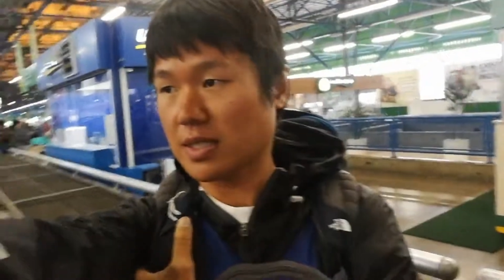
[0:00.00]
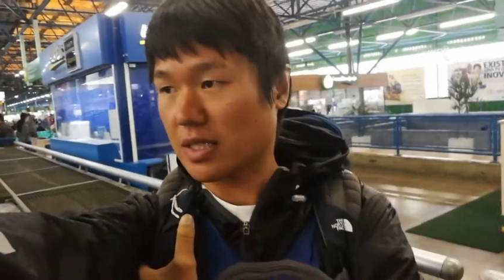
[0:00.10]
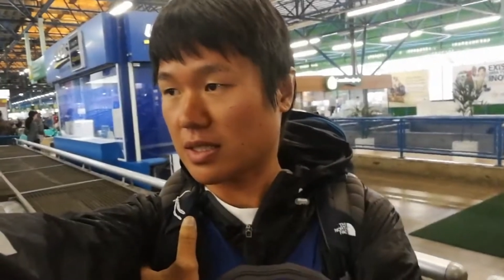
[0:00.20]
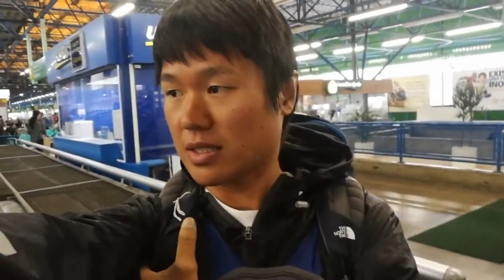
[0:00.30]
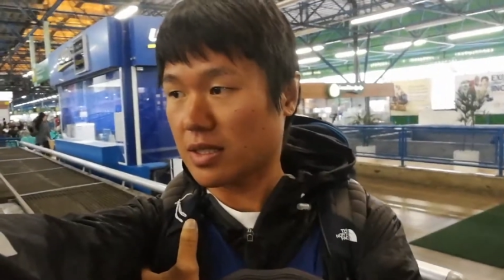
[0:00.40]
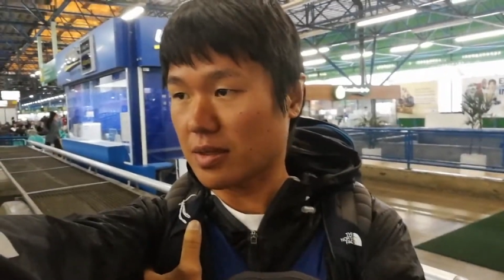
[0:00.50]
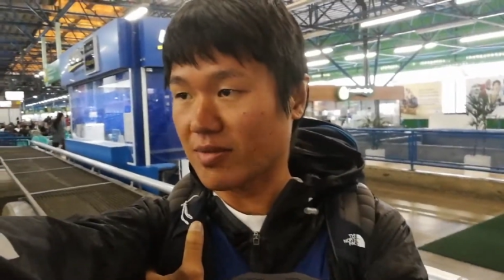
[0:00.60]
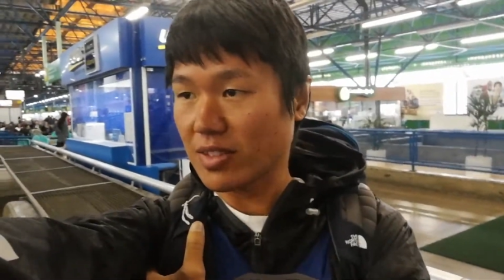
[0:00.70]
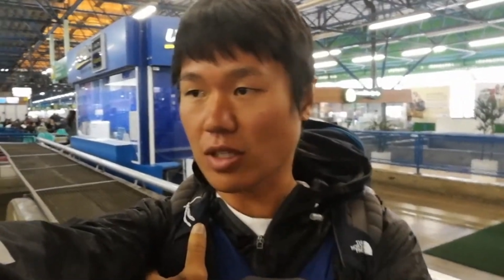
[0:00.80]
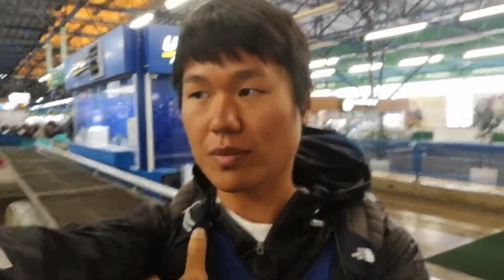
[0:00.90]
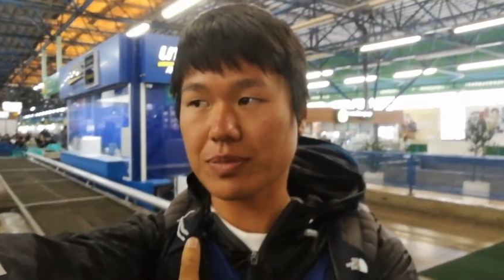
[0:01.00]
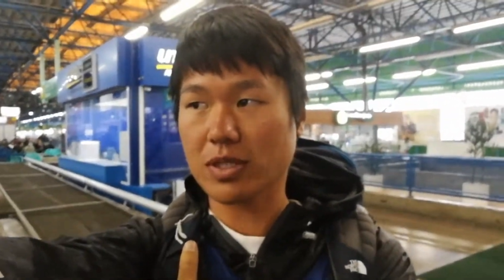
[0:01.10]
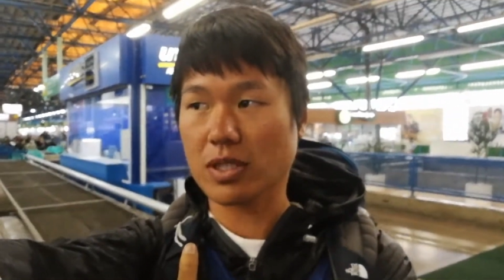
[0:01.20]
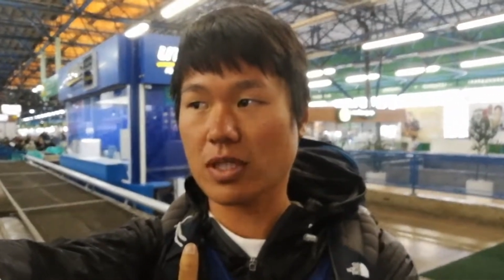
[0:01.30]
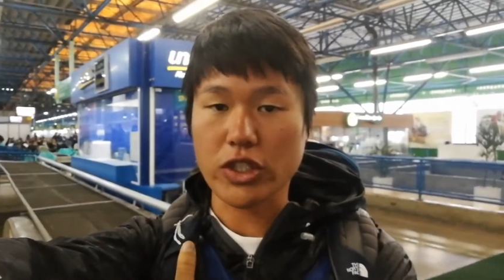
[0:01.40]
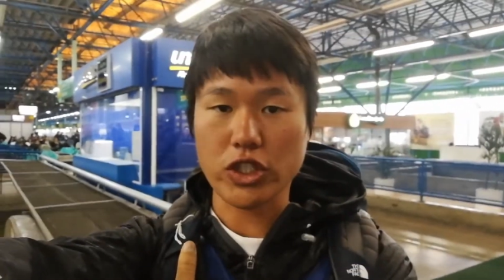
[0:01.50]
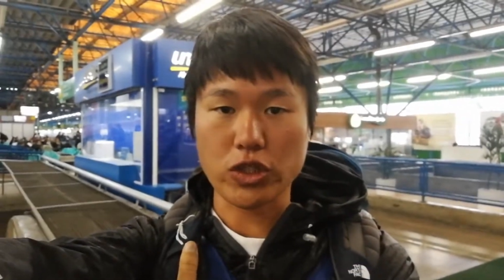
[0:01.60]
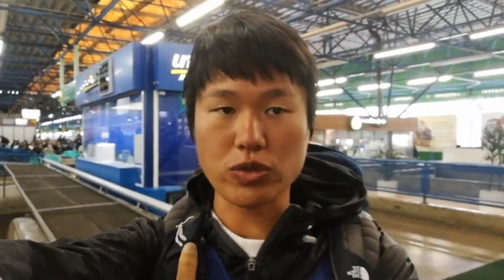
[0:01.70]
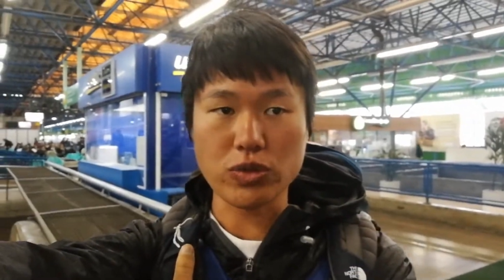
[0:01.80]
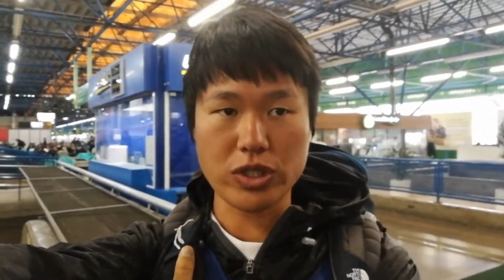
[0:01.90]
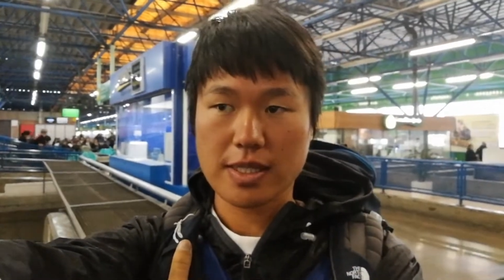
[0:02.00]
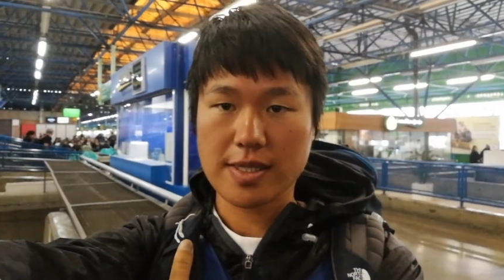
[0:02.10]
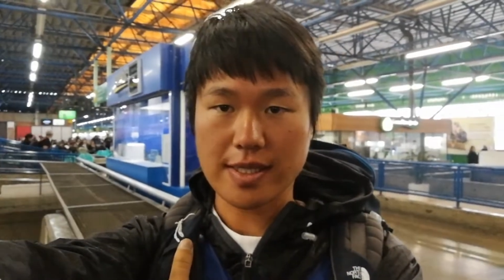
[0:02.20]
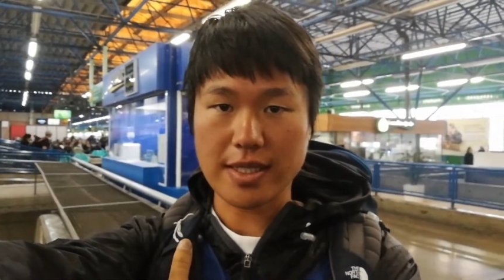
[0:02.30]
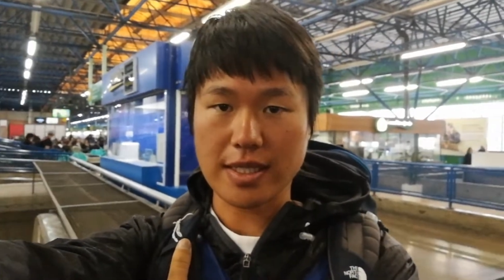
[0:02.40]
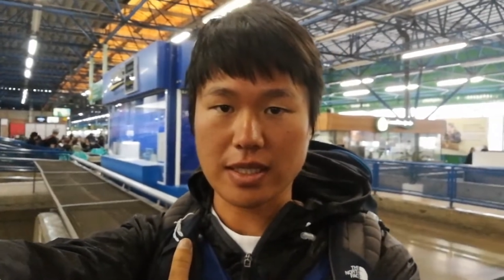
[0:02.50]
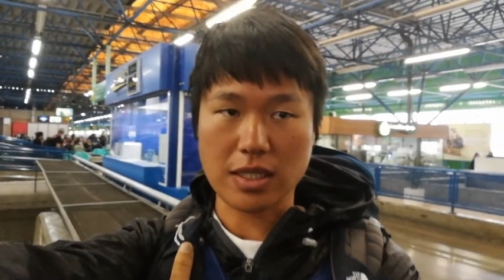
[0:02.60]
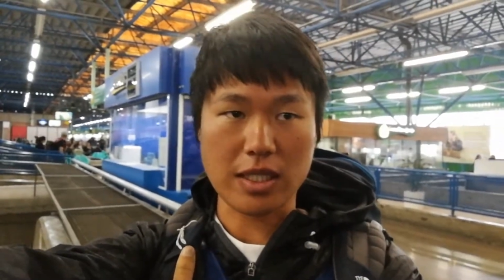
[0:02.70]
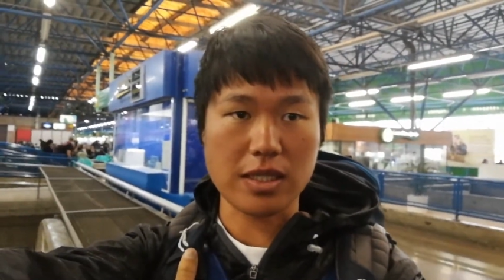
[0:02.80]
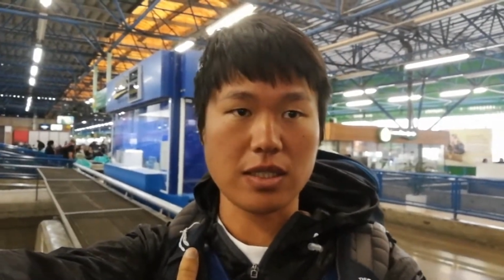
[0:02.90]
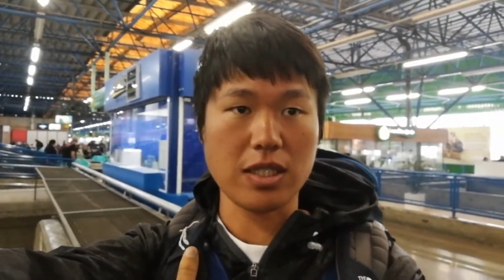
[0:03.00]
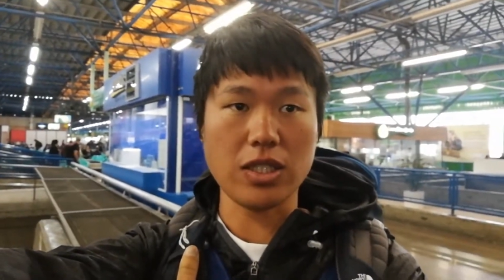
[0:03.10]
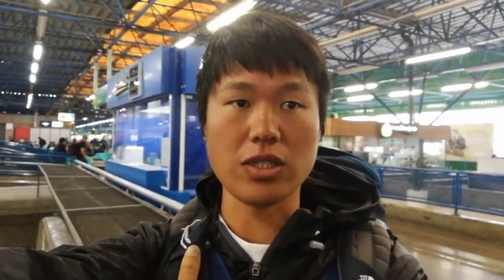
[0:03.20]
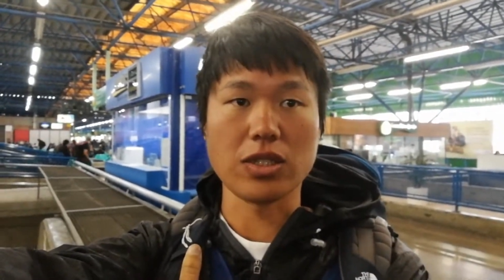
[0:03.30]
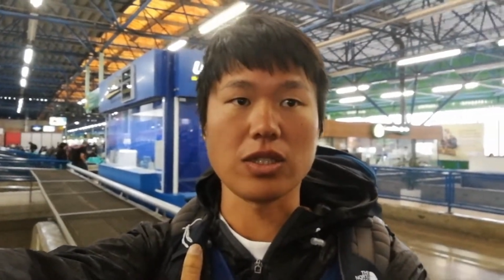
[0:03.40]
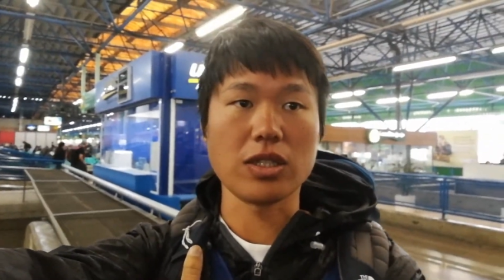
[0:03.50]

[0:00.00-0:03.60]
a developed, huge city like here.